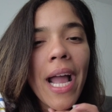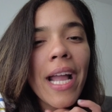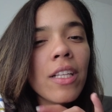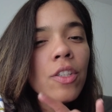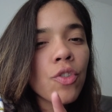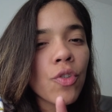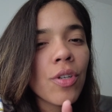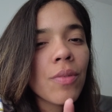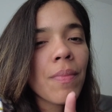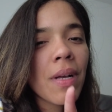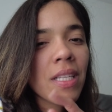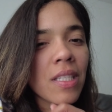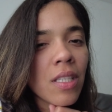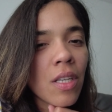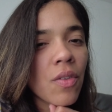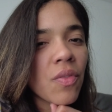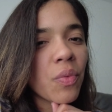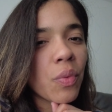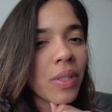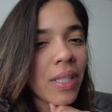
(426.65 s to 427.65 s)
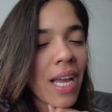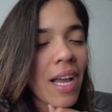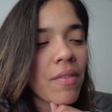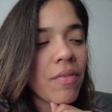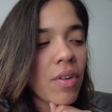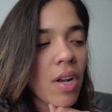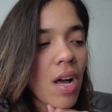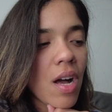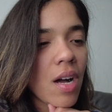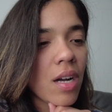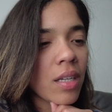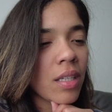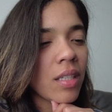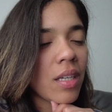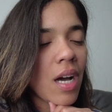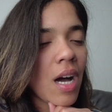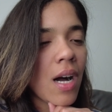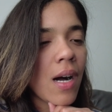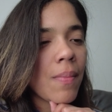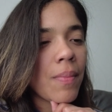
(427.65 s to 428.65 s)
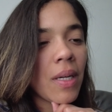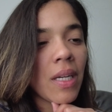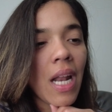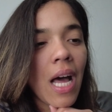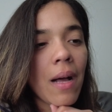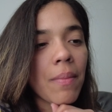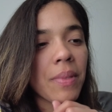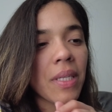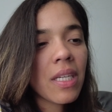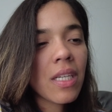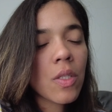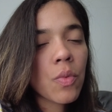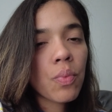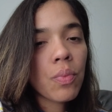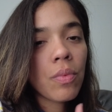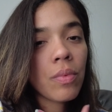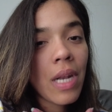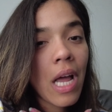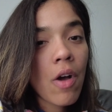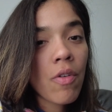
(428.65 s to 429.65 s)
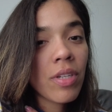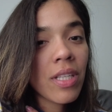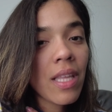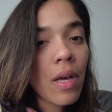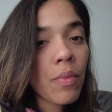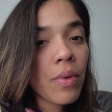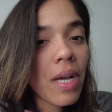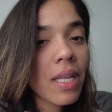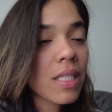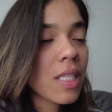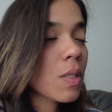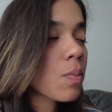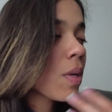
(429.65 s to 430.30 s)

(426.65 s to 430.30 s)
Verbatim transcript: I enjoyed myself with that vlog um, a lot because not only that we got to